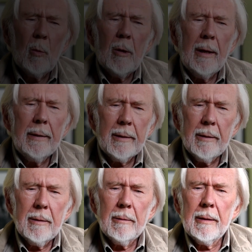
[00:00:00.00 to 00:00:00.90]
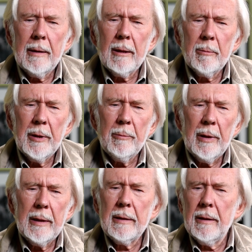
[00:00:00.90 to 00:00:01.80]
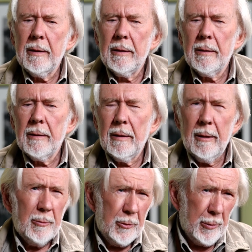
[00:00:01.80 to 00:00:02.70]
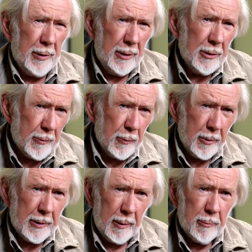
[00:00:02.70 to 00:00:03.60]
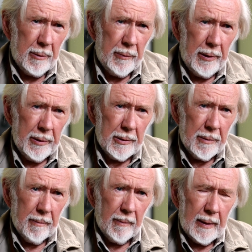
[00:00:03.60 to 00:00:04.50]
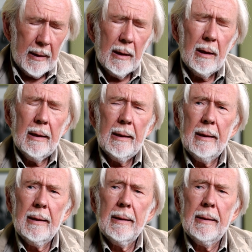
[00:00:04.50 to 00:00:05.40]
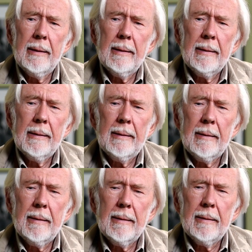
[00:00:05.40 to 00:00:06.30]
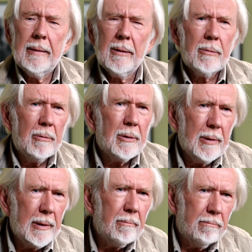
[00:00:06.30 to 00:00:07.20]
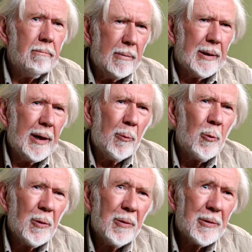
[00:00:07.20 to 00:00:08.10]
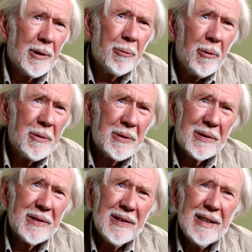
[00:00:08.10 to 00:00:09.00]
Leica had been making M3s for a couple of years, and this was the camera that I wanted.